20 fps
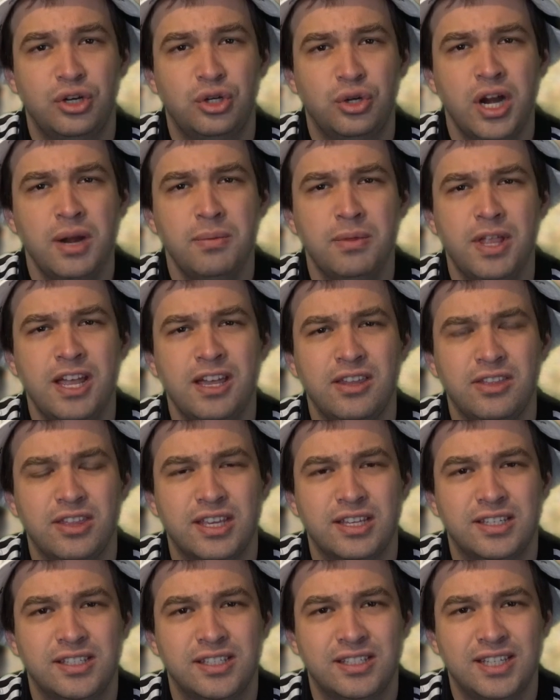tram length
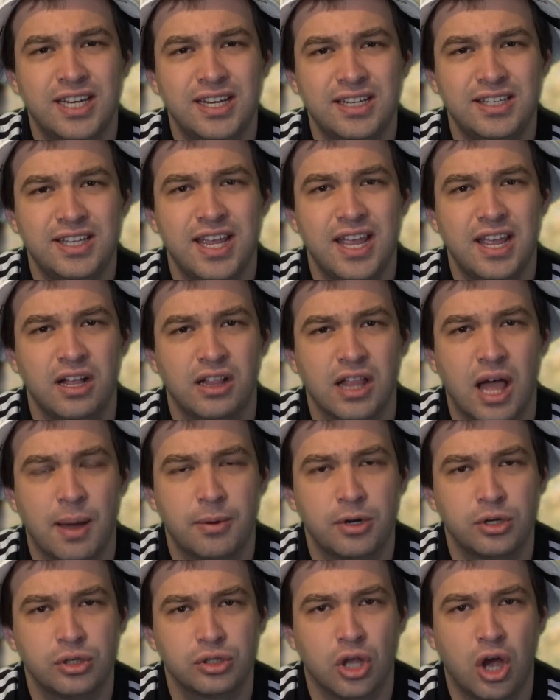is 68
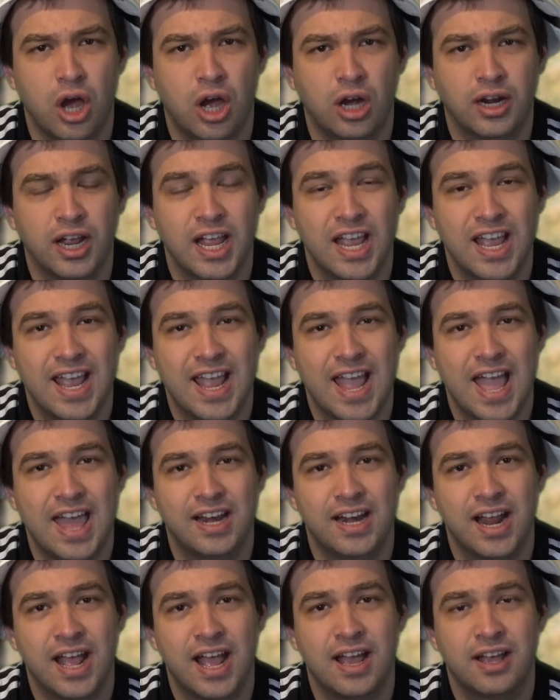kilometers long
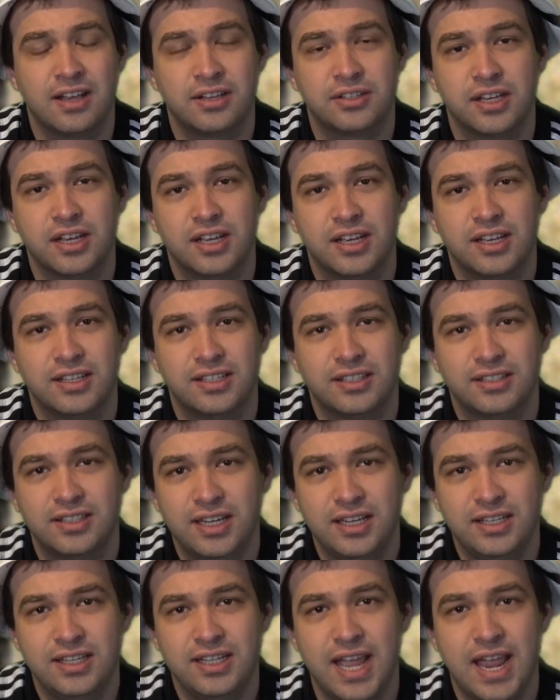and it has
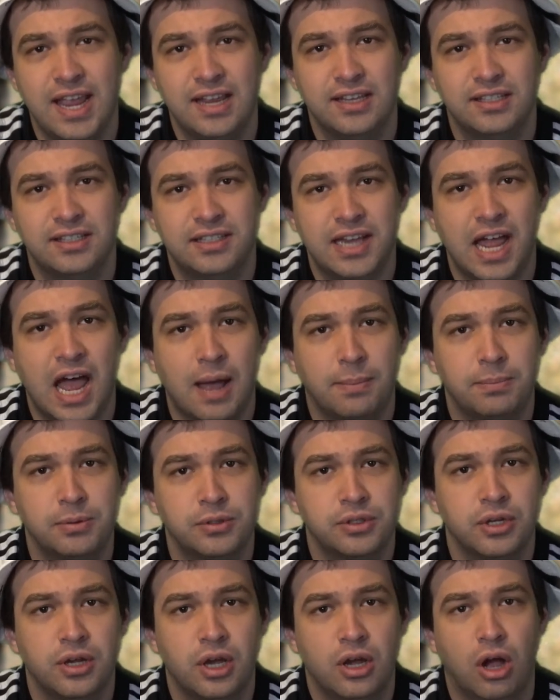68
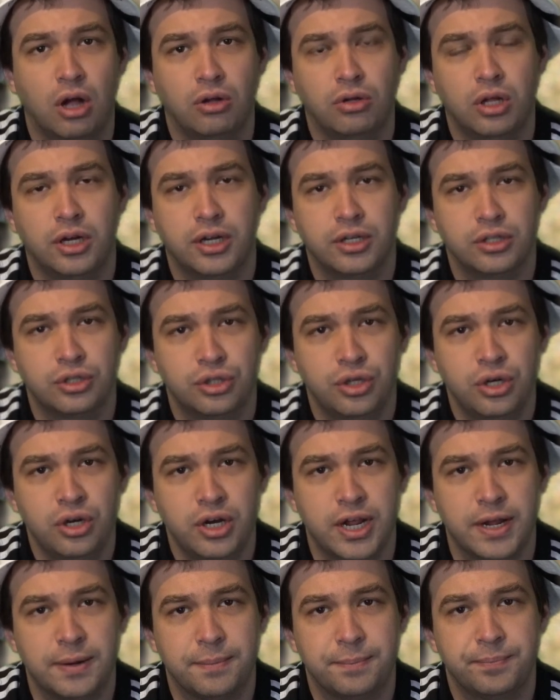stops along its
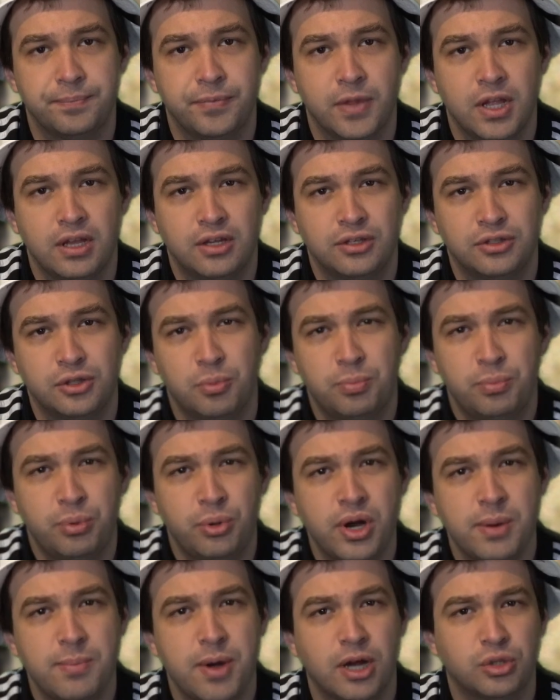journey. So
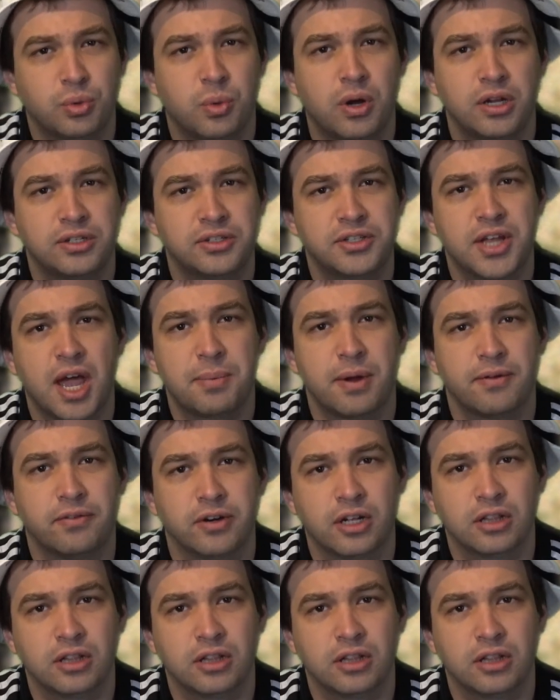pretty much one stop every